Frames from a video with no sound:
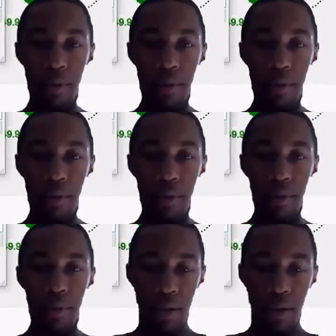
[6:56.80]

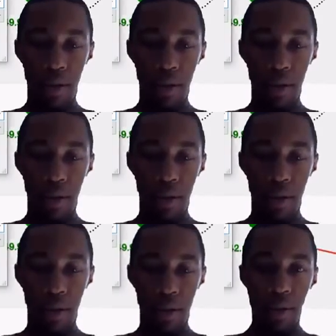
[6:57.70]

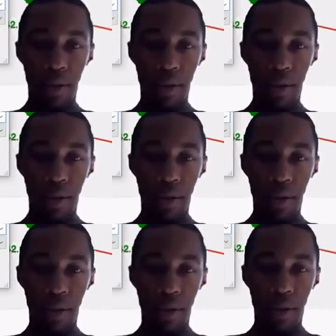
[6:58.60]

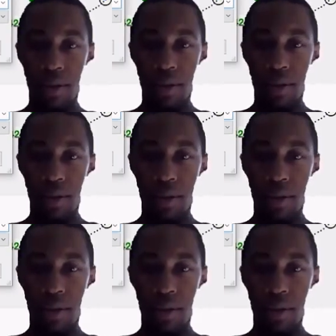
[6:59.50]
No one is speaking in this clip.